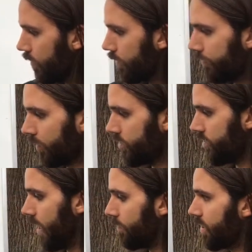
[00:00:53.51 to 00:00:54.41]
The first
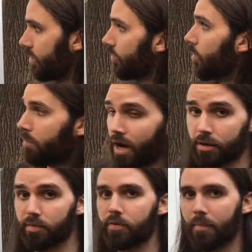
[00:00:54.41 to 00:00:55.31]
step here at the
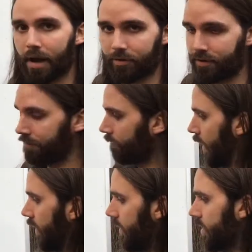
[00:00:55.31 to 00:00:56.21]
bottom of the mountain
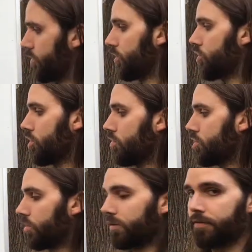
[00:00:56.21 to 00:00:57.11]
is to
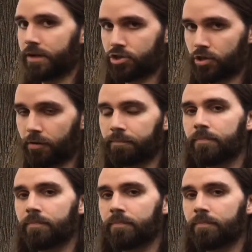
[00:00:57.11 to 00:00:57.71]
choose your adventure.